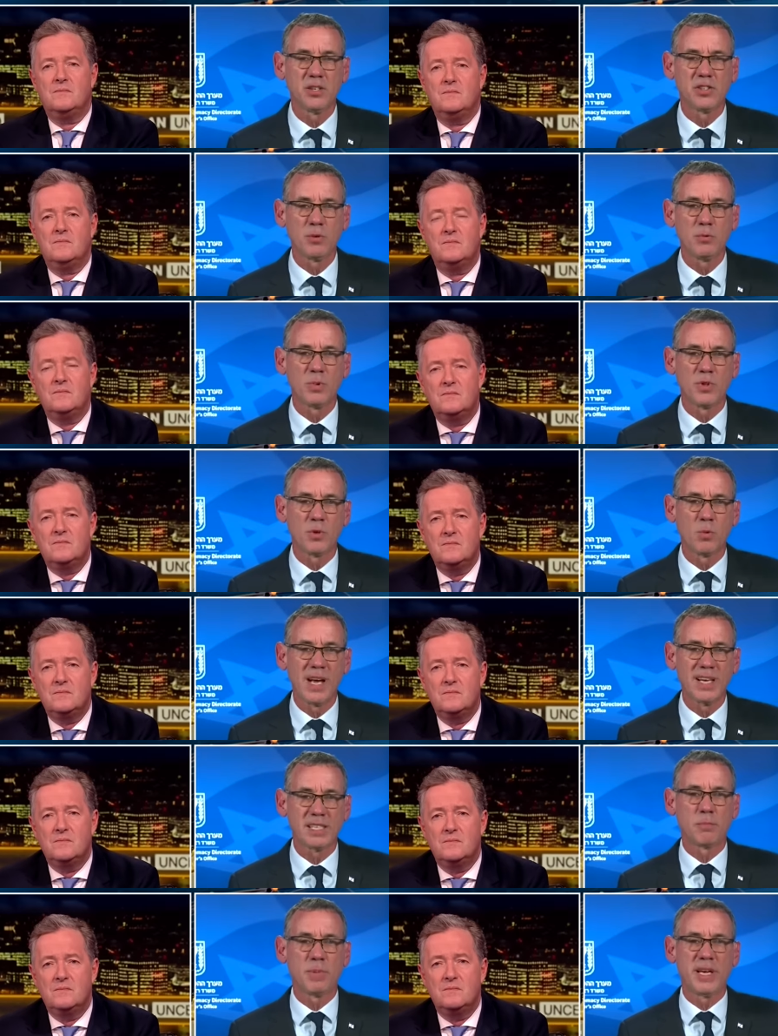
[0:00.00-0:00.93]
Speaker 1: you see, the
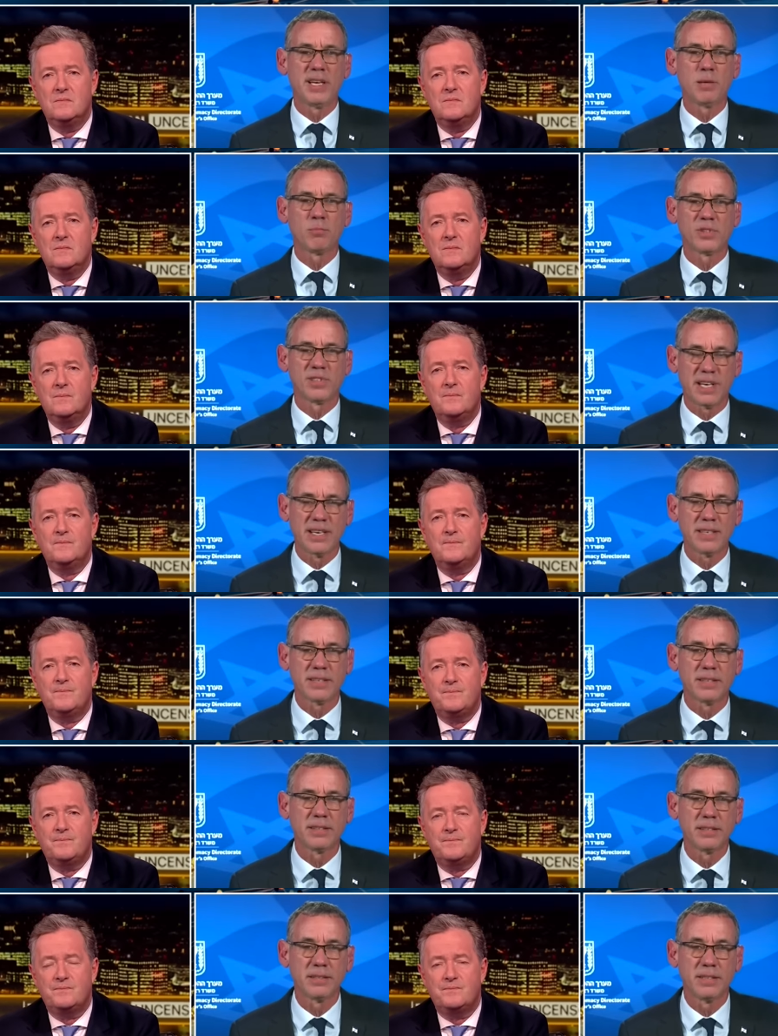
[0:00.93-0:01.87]
way it's being
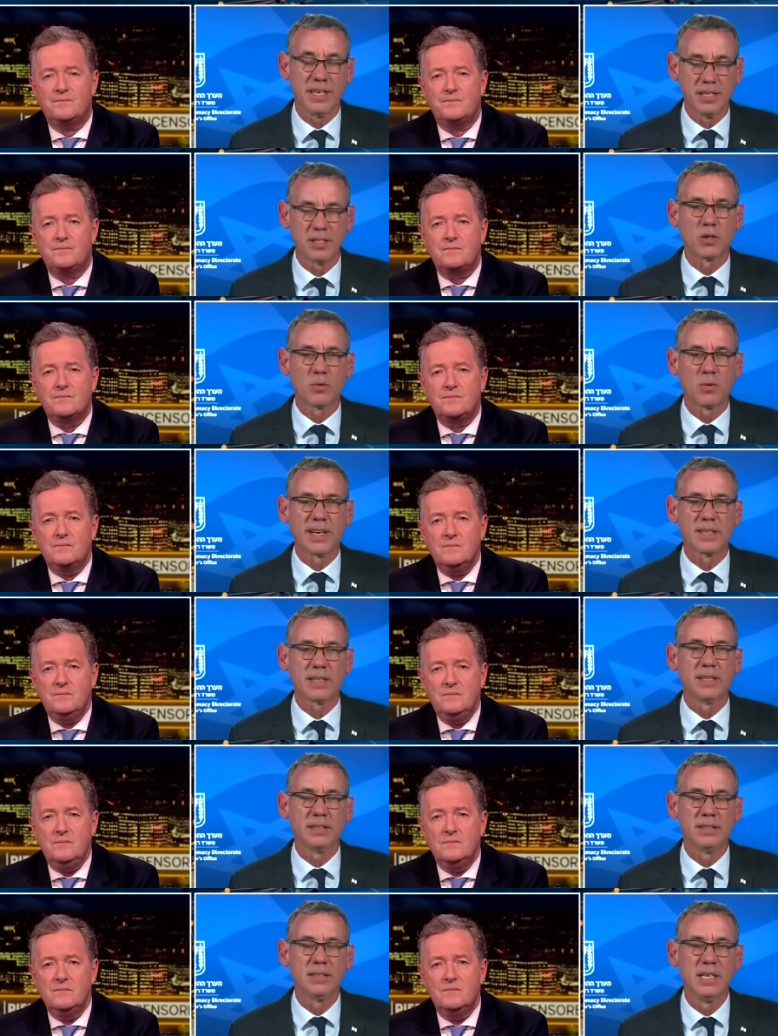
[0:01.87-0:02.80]
presented
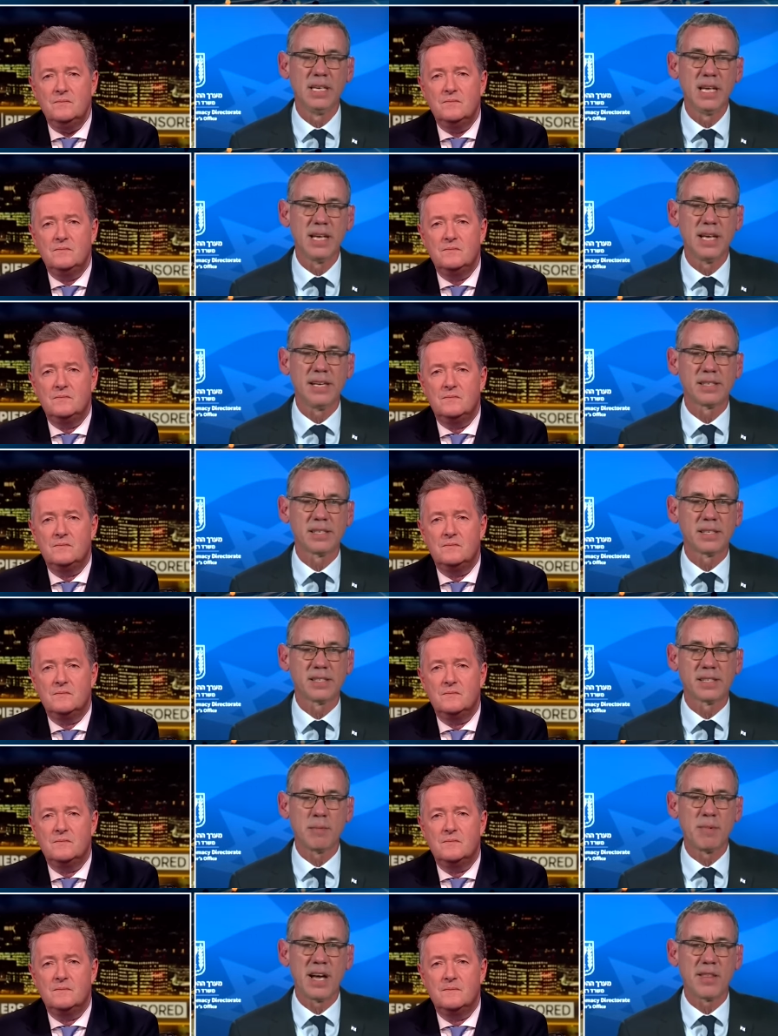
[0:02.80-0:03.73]
incorrectly is that
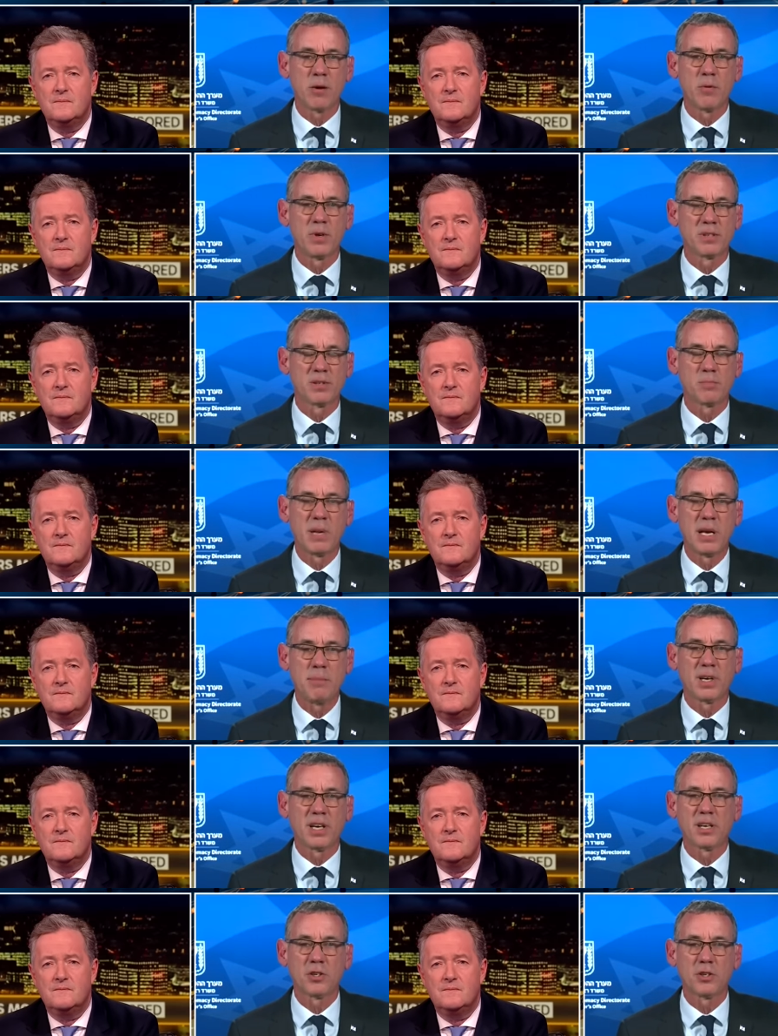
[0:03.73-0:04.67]
somehow there was
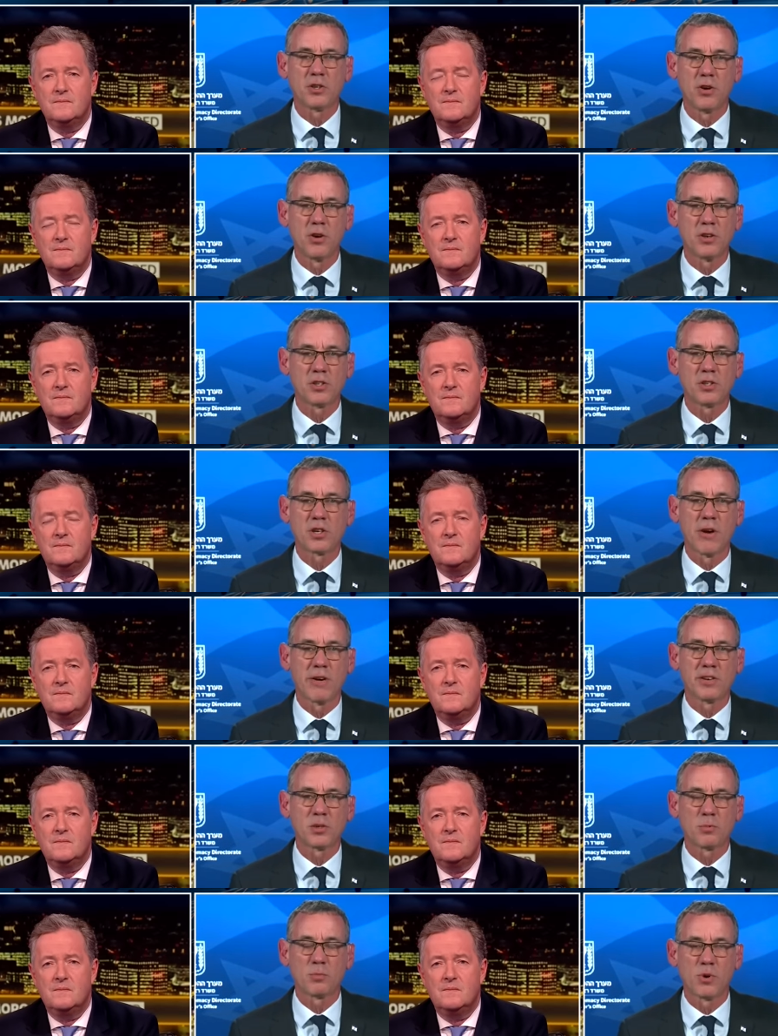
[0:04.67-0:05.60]
people at a church
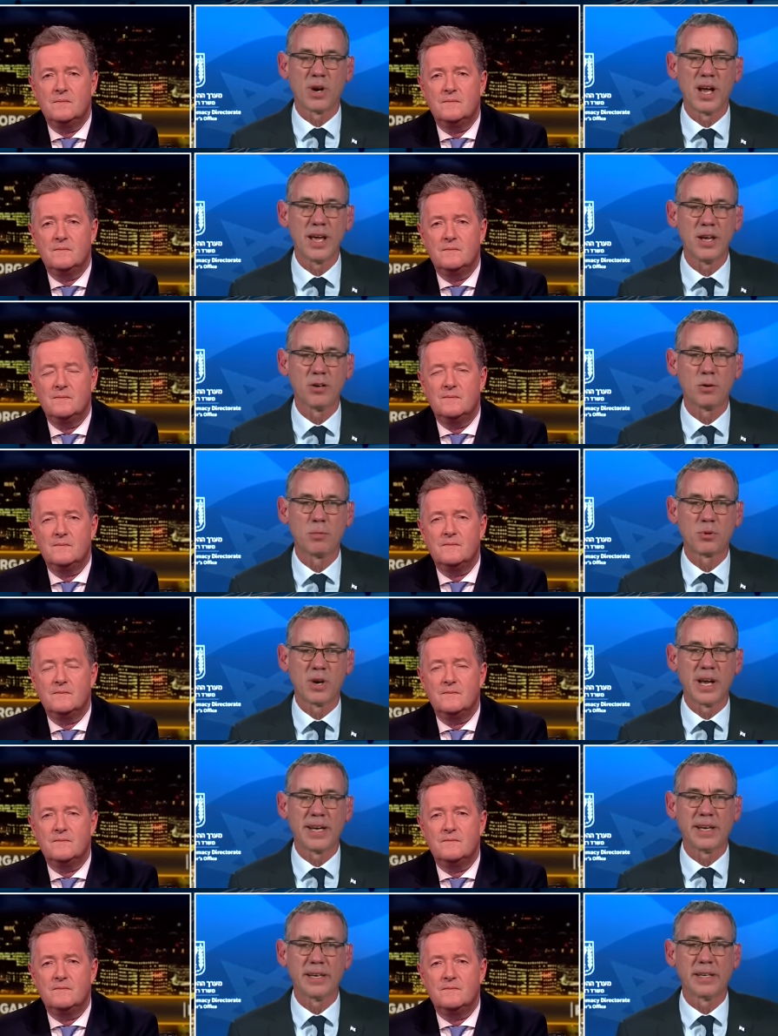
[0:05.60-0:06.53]
going to pray or
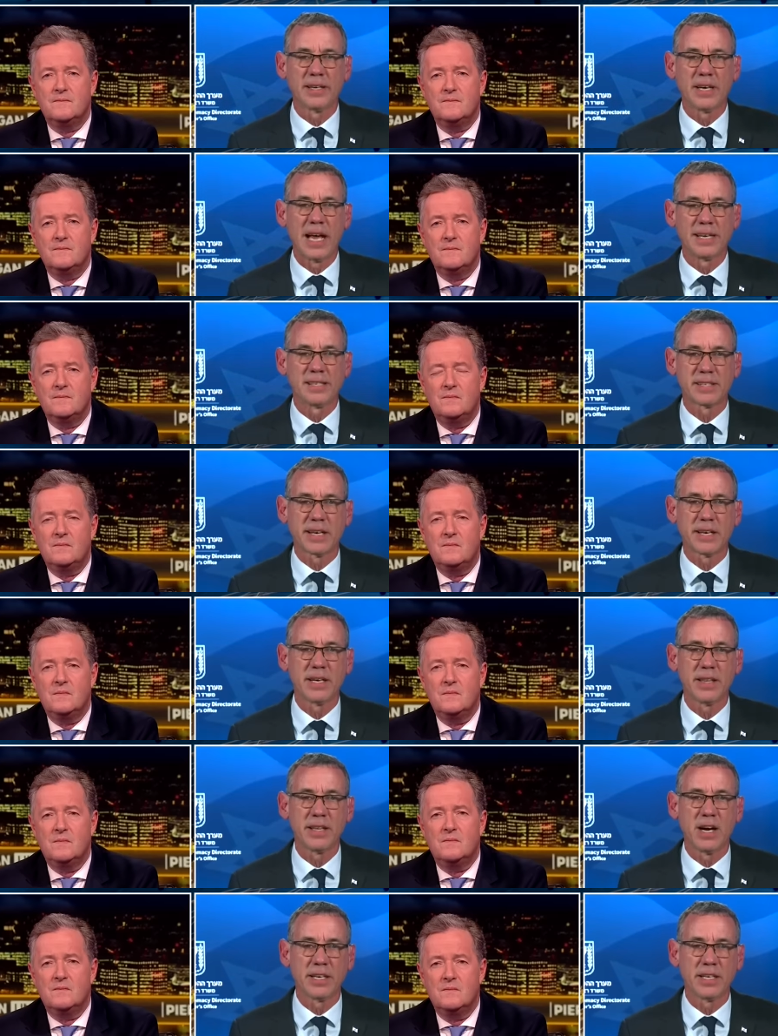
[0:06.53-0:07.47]
praying, and, and
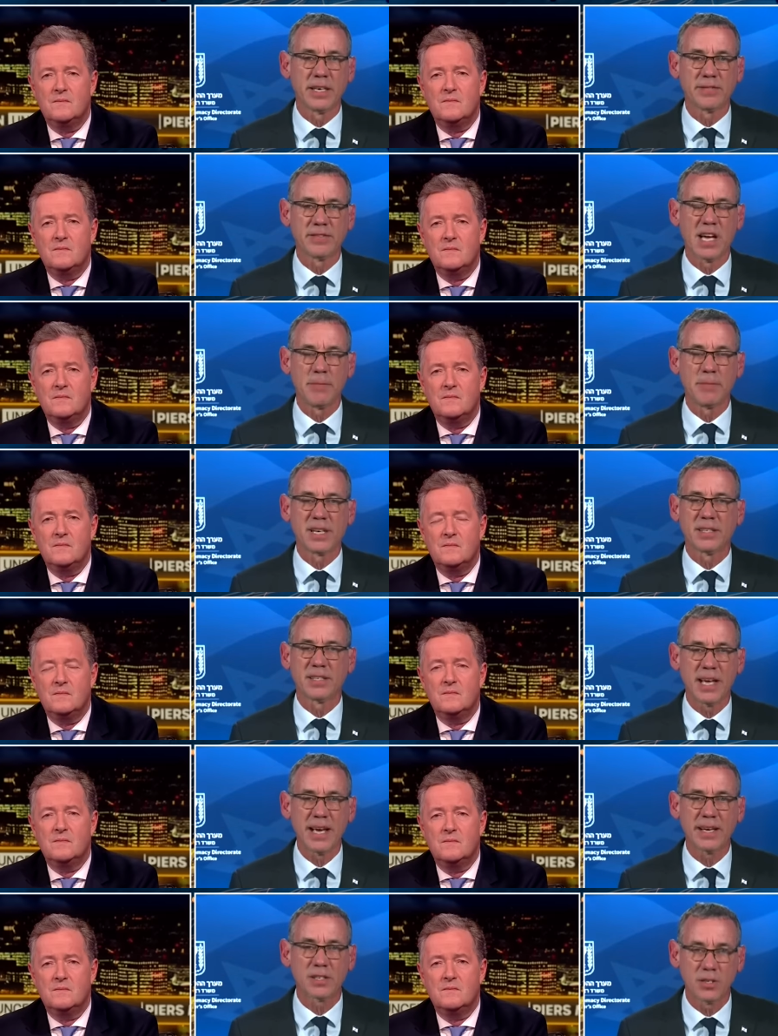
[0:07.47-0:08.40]
suddenly the IDF came and
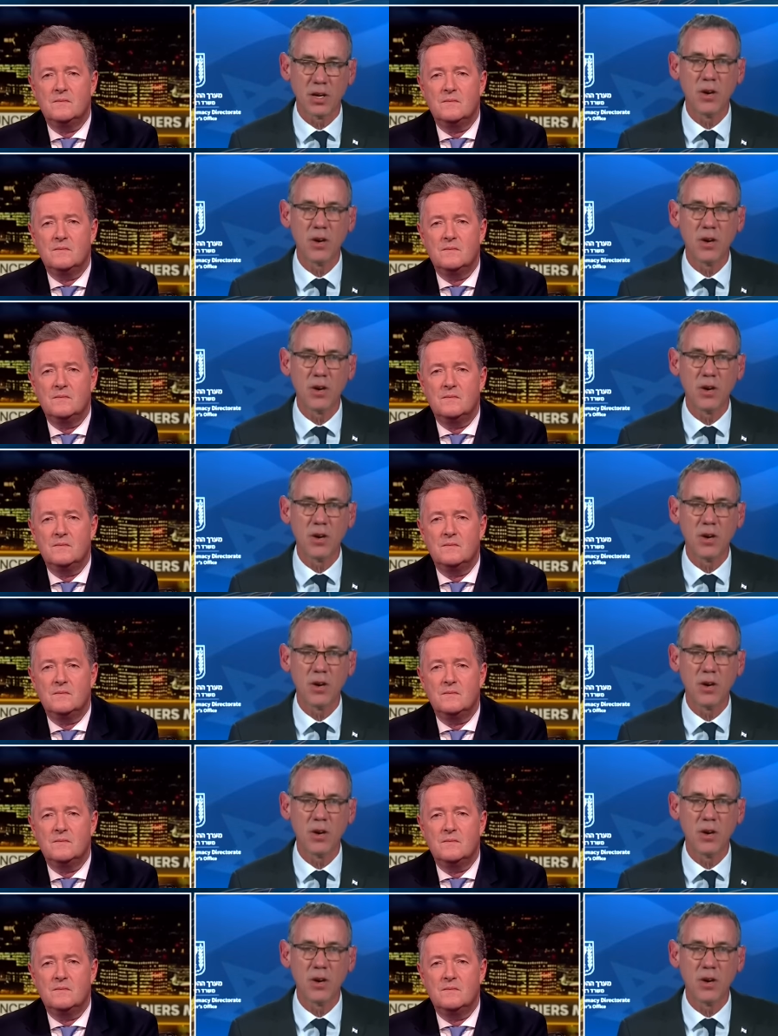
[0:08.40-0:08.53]
attacked.